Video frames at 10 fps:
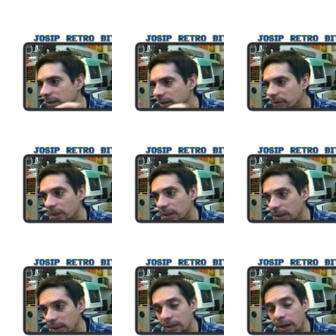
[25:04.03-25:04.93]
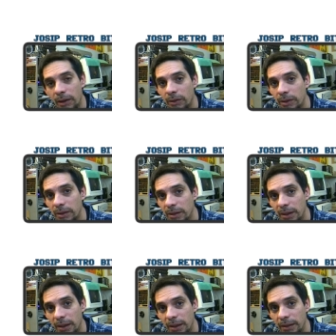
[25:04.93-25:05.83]
uh, in our
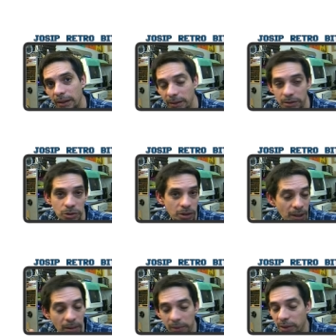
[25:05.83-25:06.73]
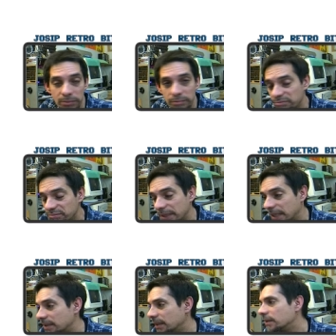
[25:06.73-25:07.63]
uh, integer number.
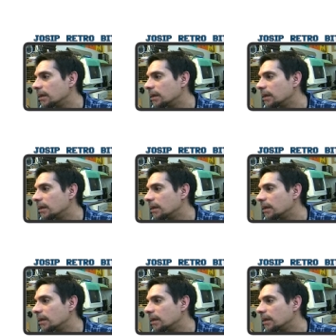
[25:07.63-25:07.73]
That's it.